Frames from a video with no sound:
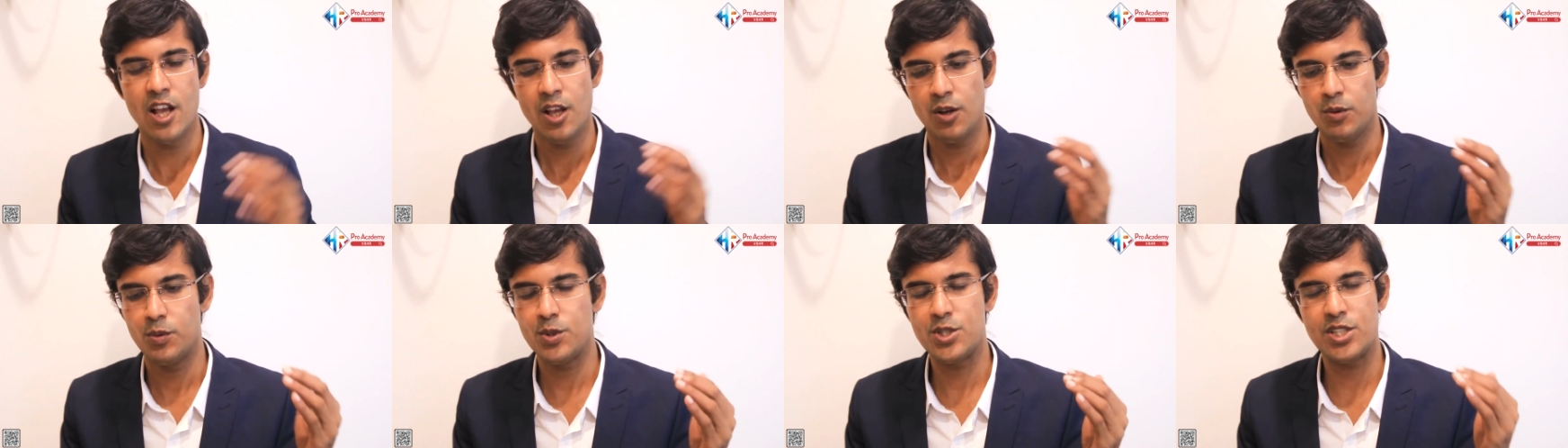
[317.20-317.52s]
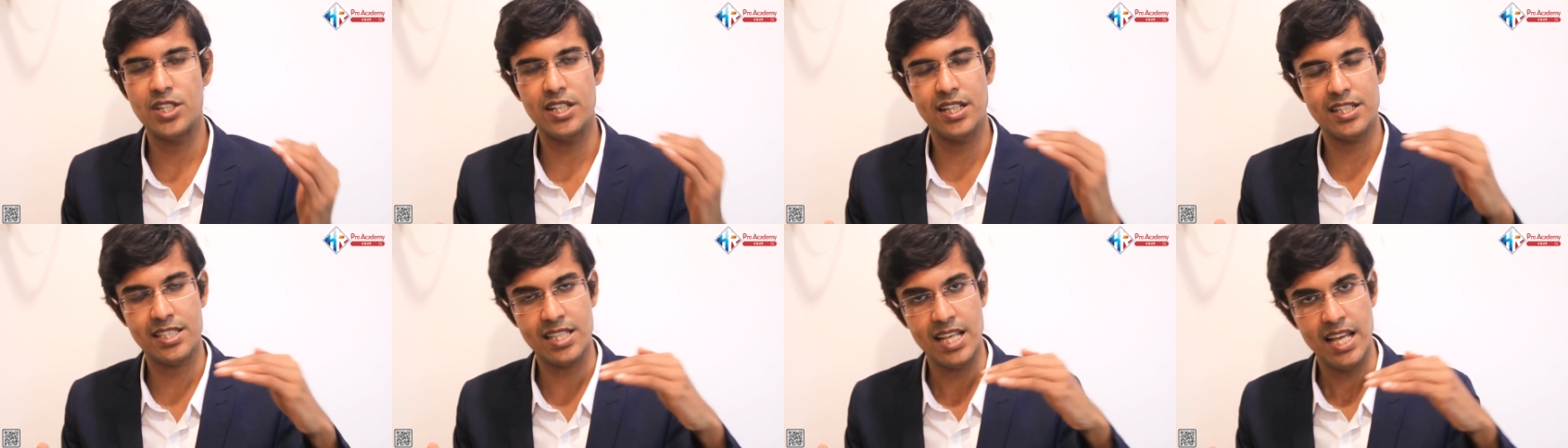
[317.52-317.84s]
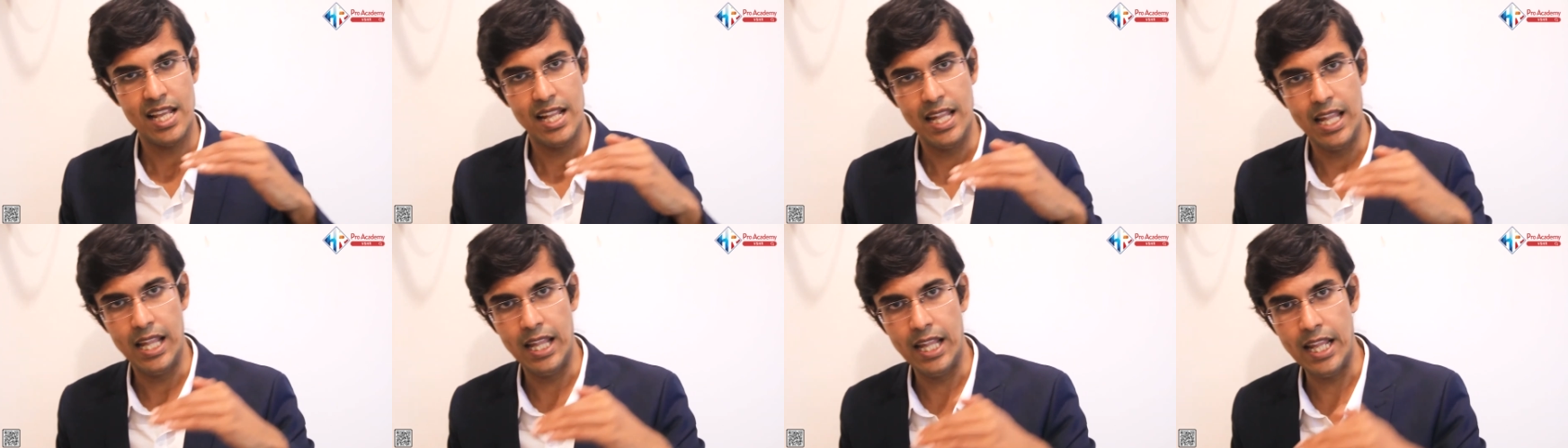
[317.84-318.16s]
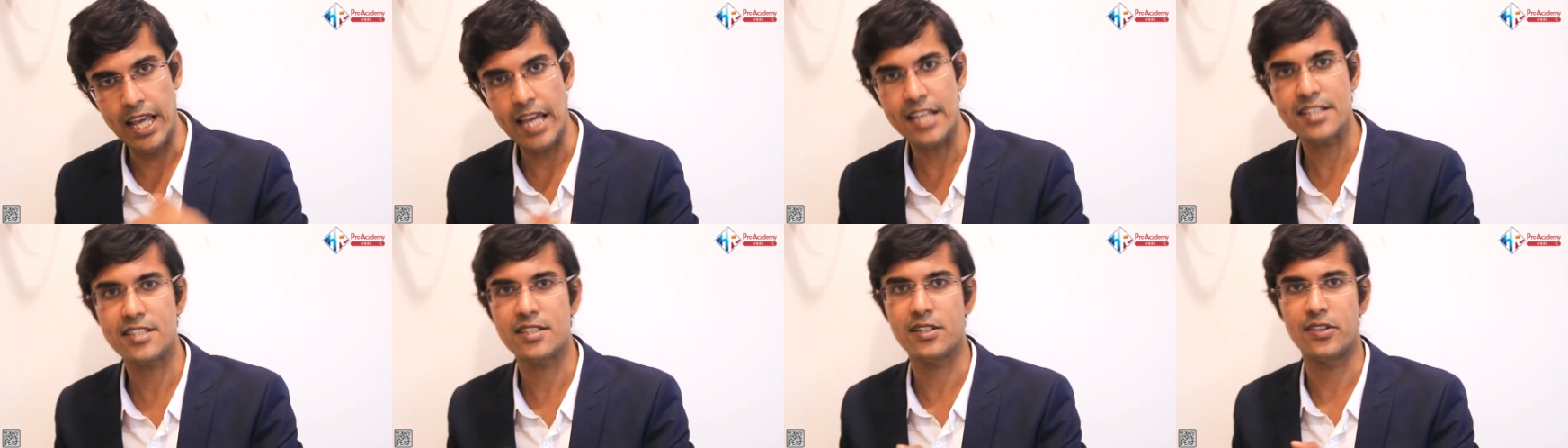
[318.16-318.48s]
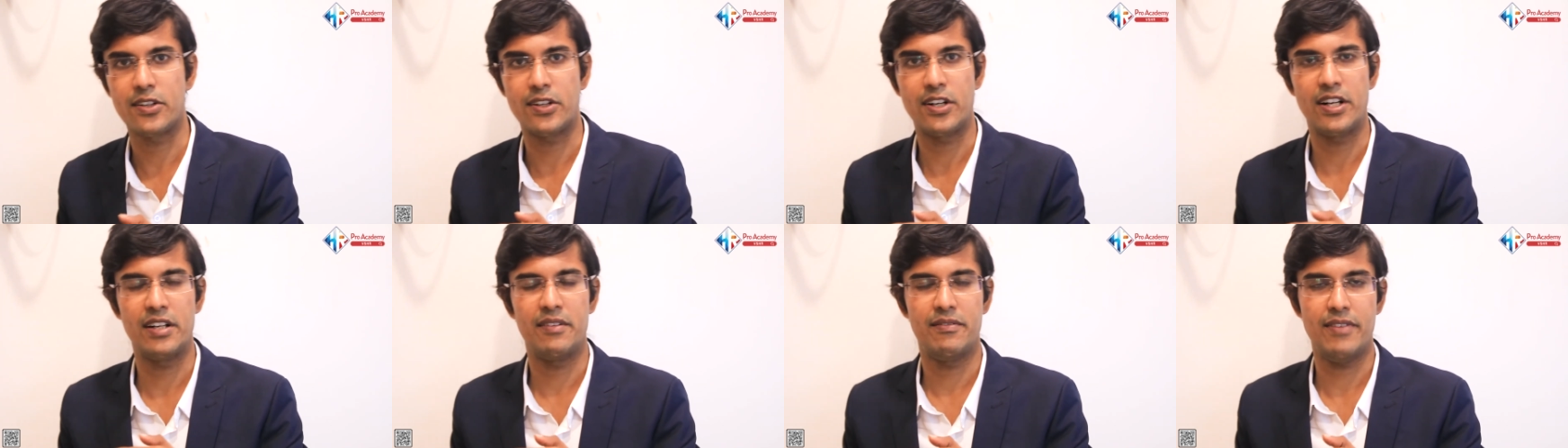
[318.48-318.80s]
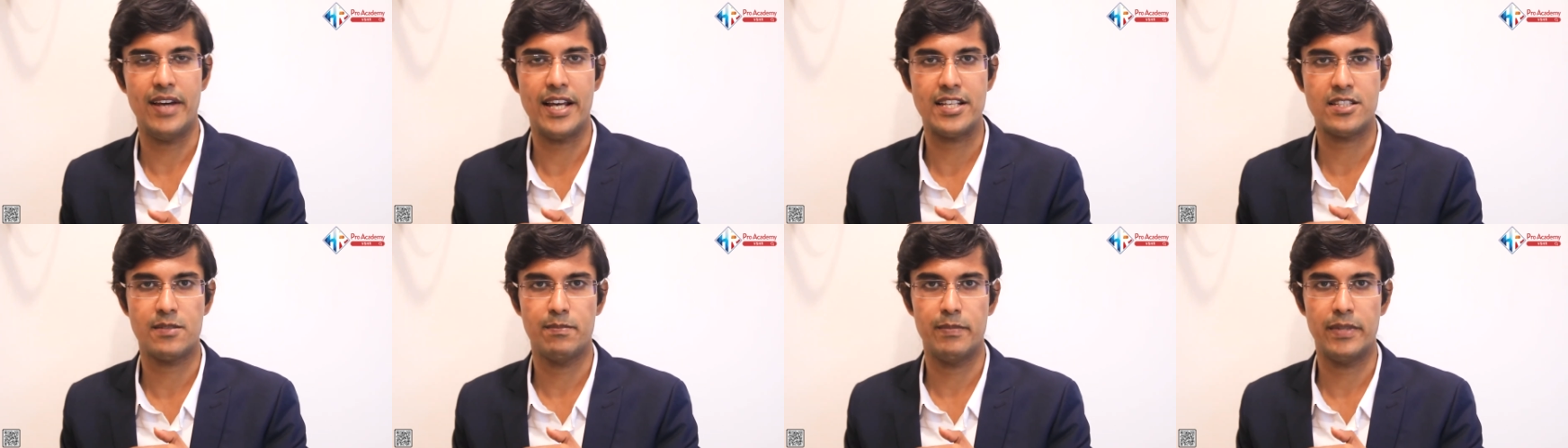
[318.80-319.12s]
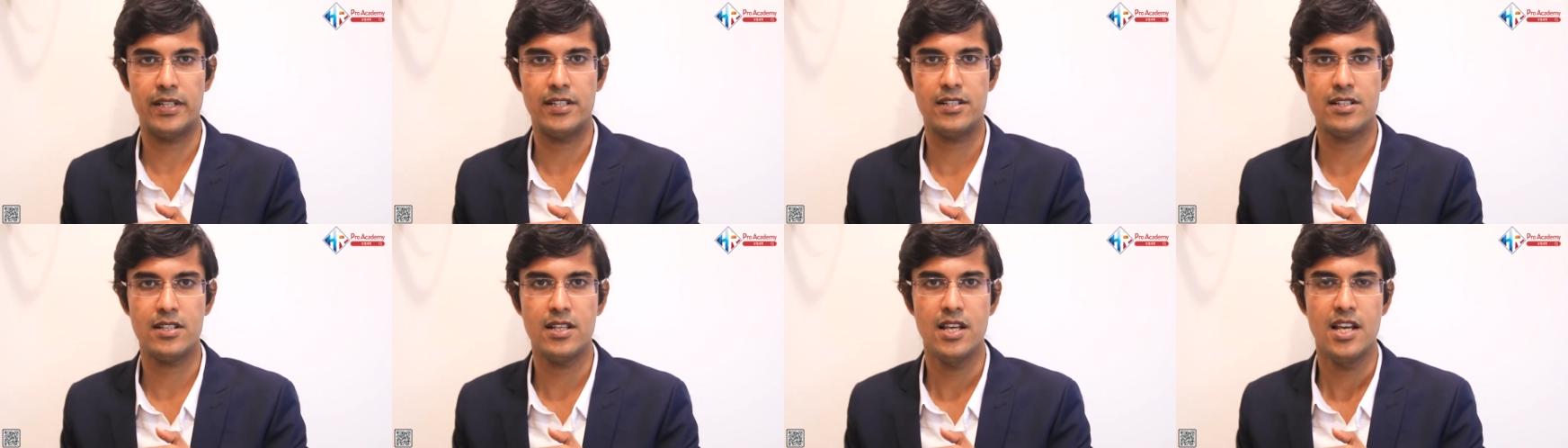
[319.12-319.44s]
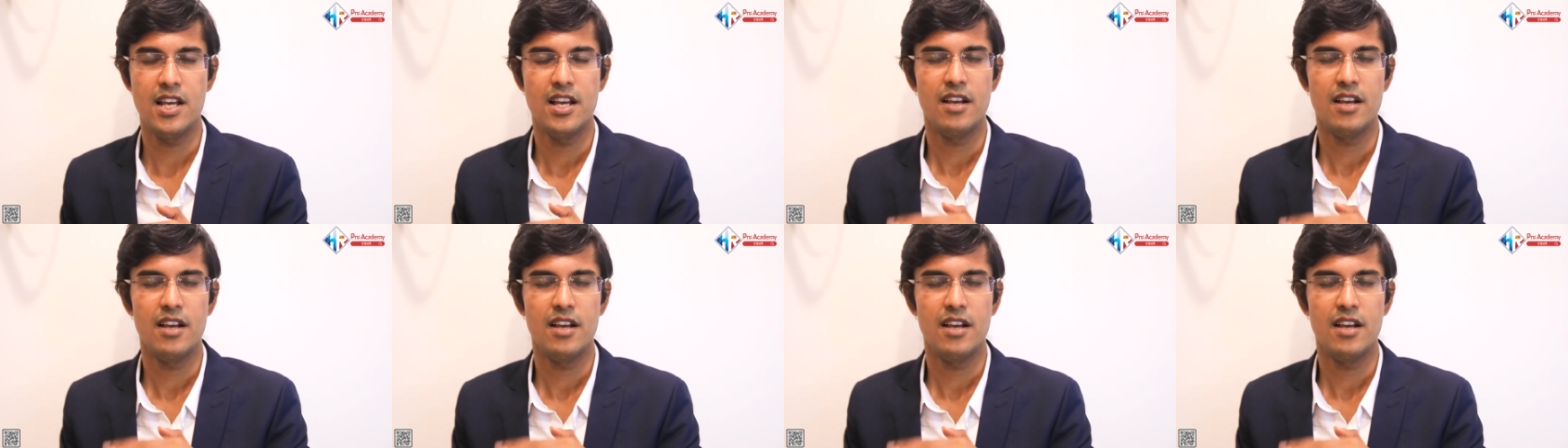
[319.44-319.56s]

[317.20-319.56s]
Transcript: which is lesser investment